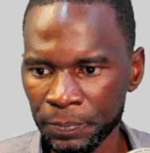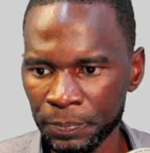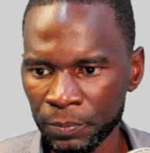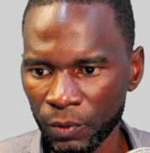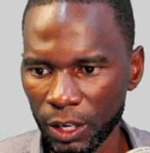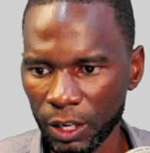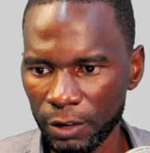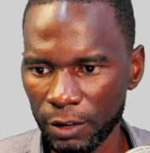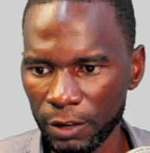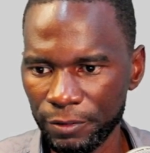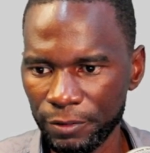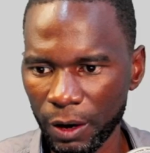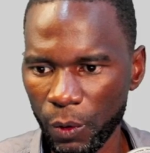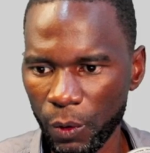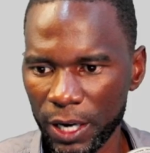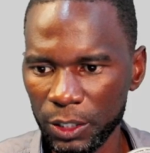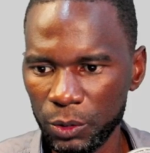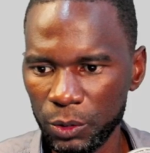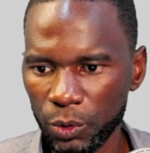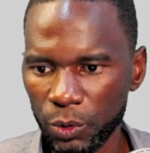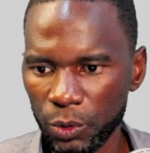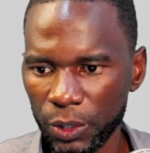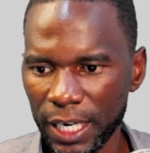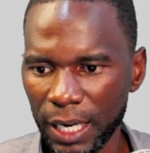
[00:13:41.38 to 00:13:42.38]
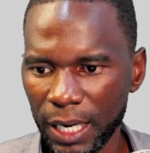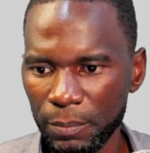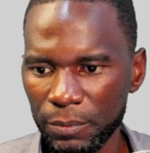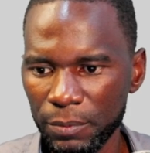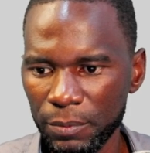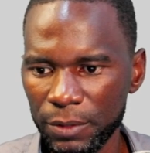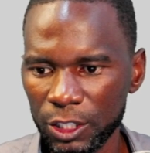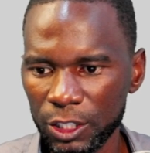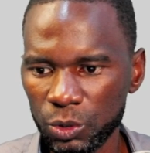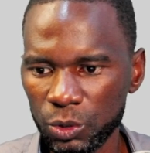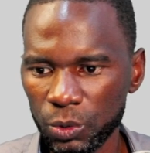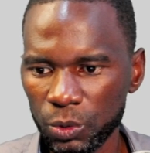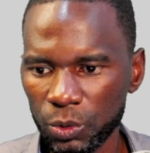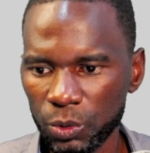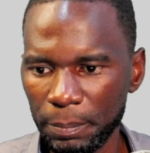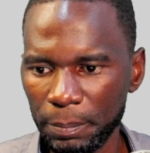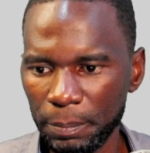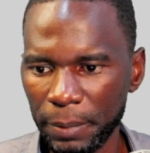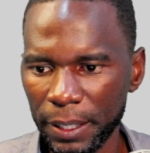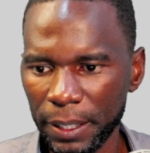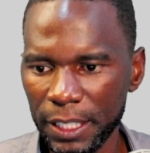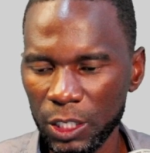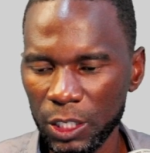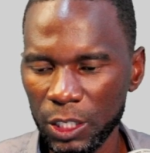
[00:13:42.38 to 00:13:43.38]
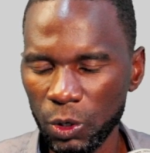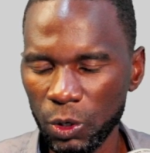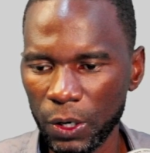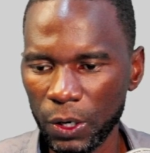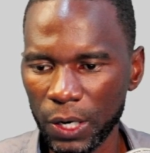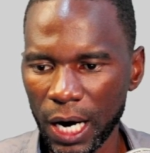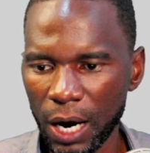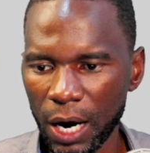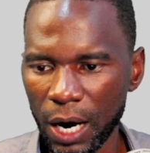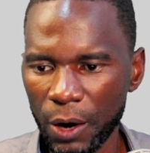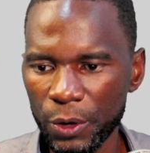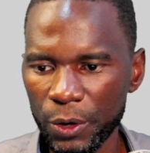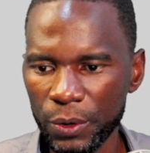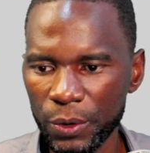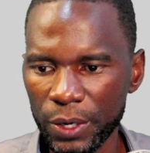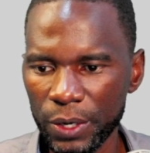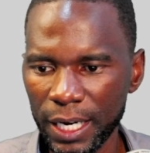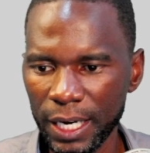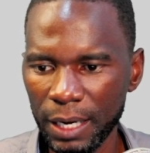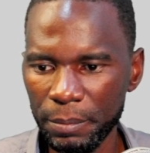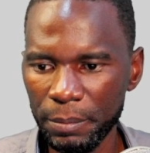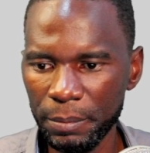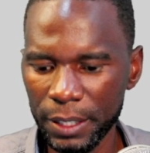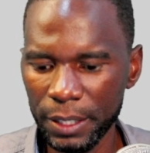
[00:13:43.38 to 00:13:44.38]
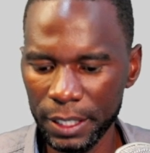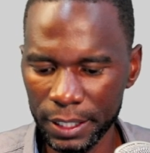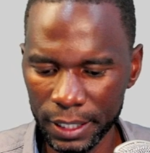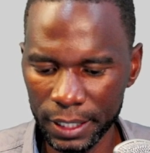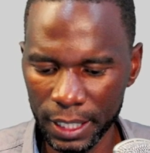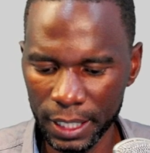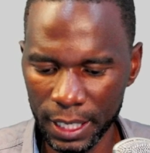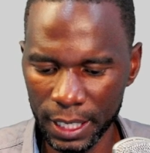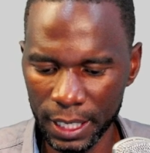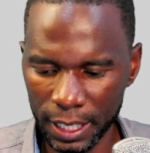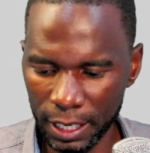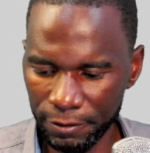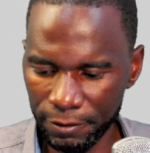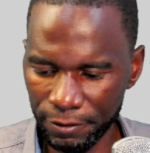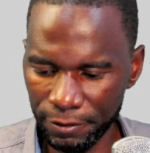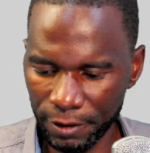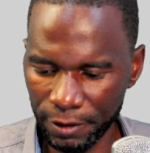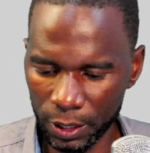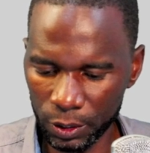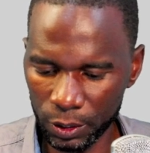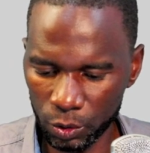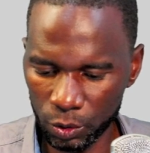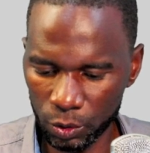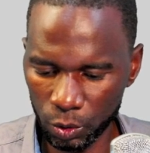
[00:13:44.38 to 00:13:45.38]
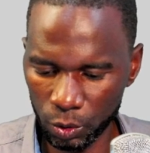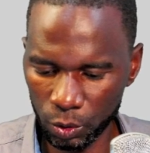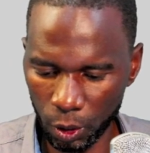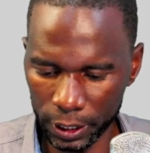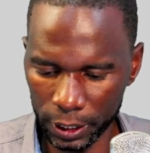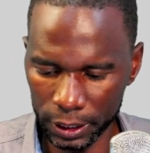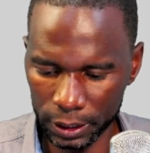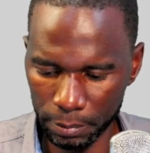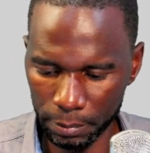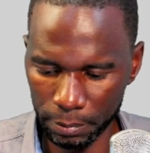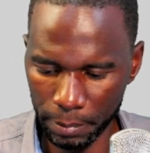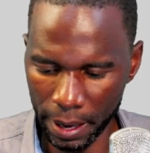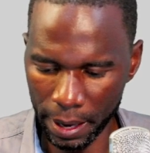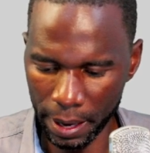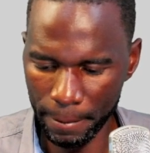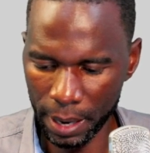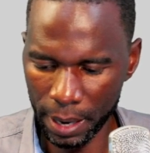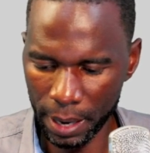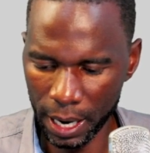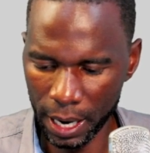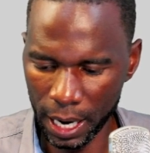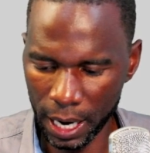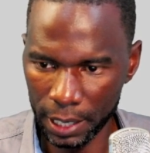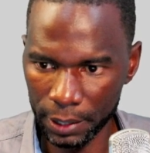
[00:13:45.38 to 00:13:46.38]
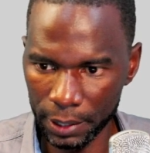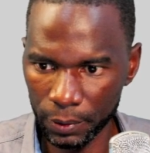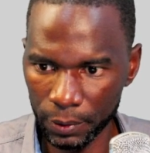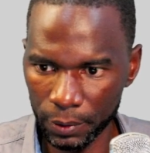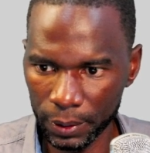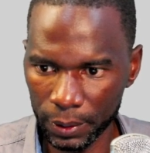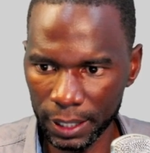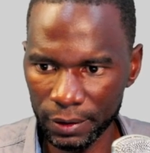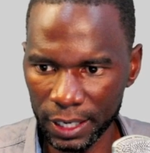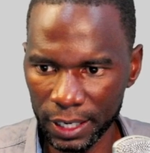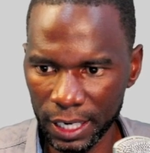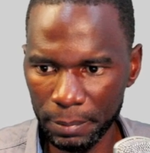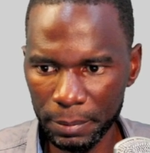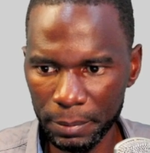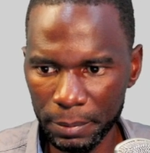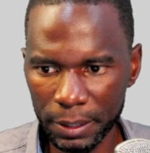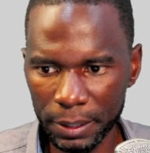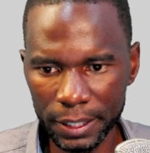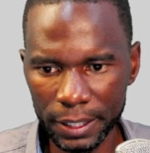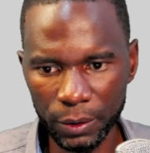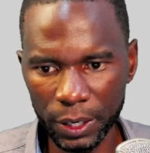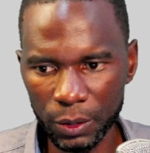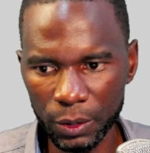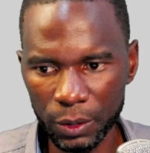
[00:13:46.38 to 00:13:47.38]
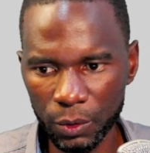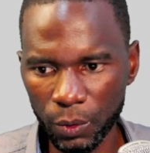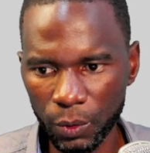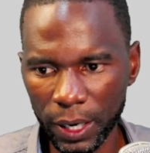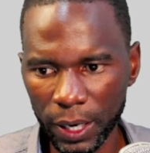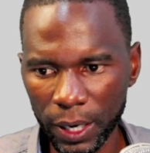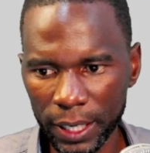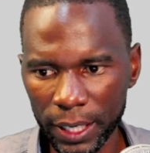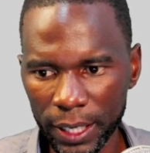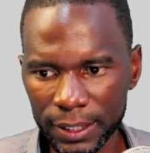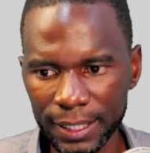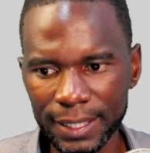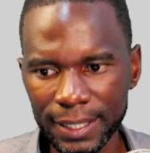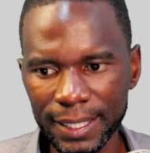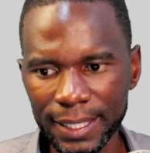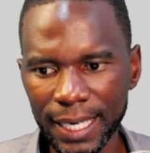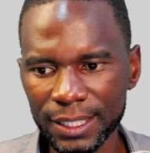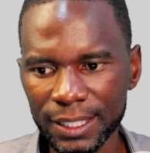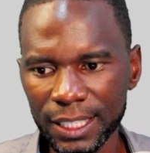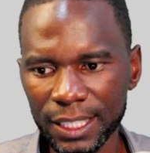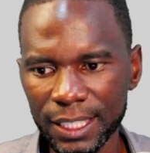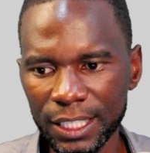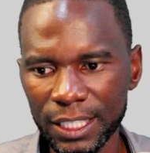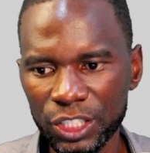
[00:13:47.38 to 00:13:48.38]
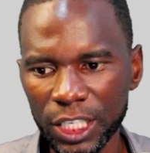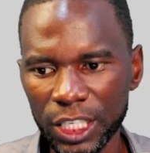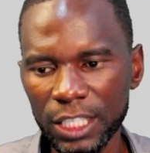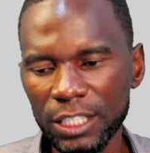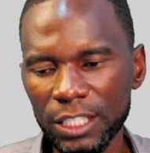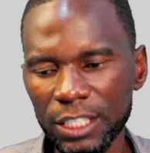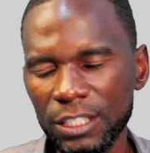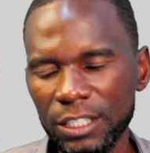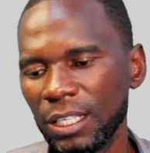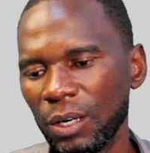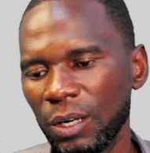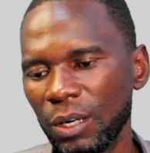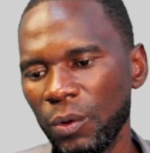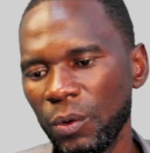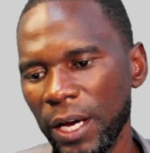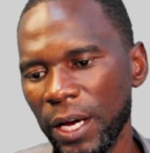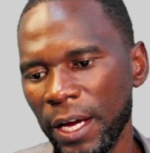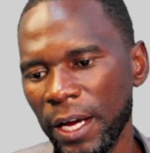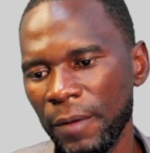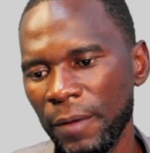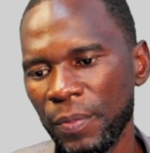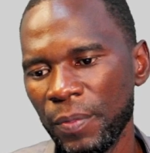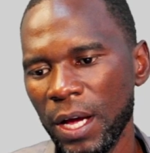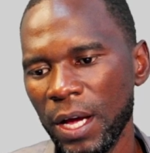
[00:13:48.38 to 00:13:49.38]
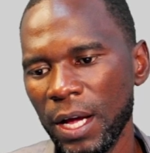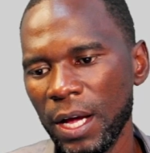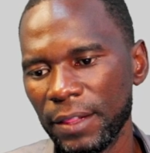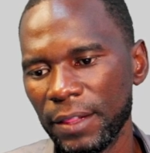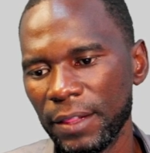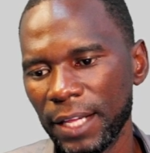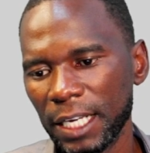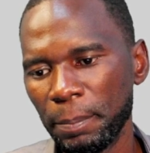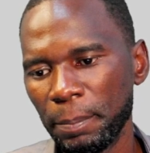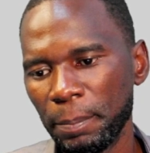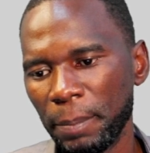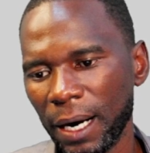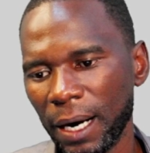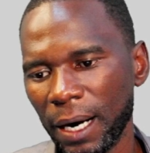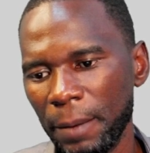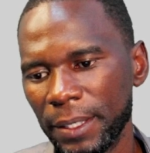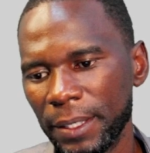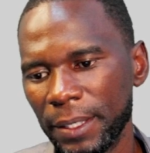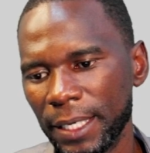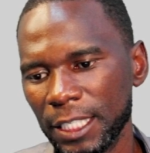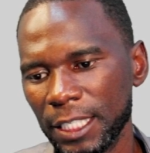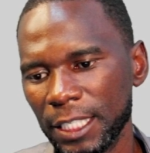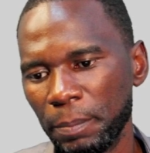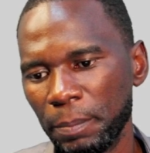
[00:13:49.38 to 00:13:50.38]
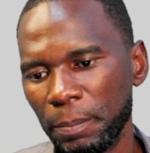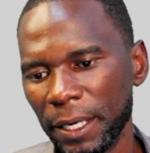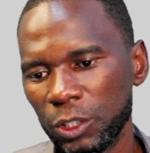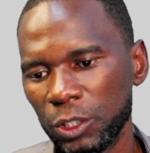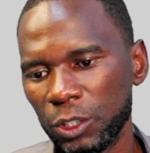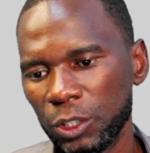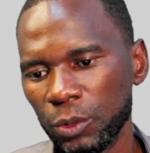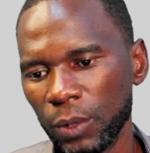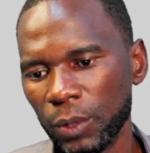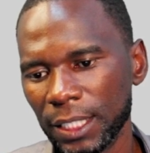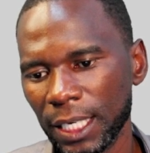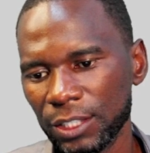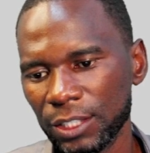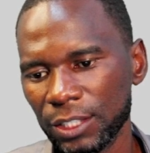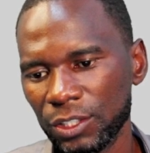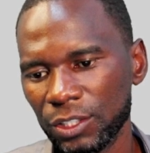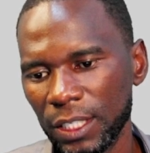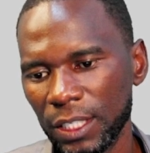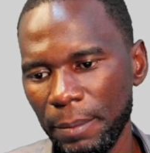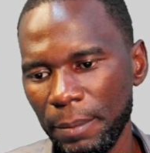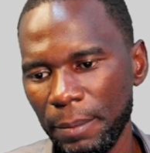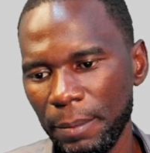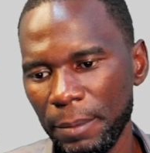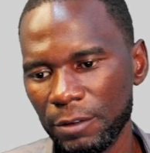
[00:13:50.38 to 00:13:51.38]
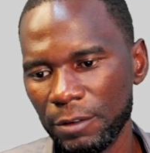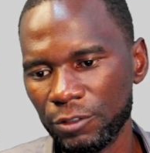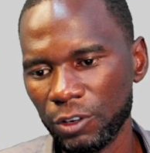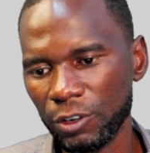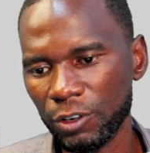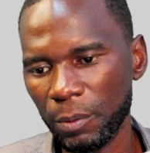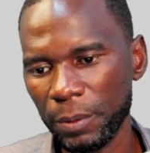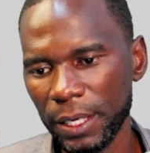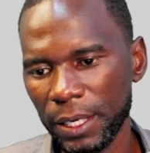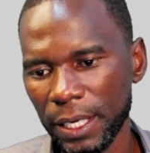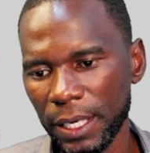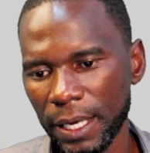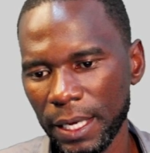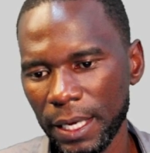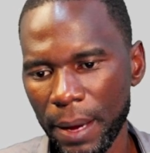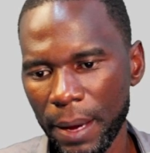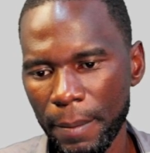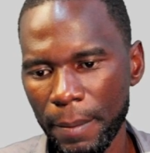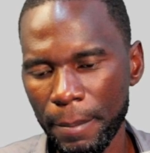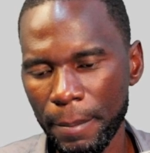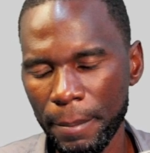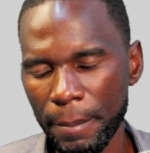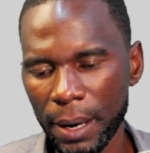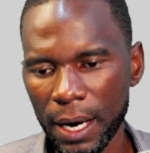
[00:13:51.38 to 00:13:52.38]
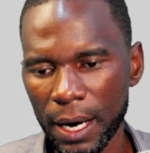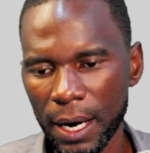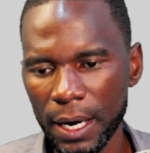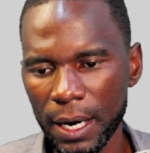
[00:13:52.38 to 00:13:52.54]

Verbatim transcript: if i want to rename this one depending on how you rename it if i want to call it member you can rename it the way you want it doesn't change the way that parameter is but you are just renaming from here member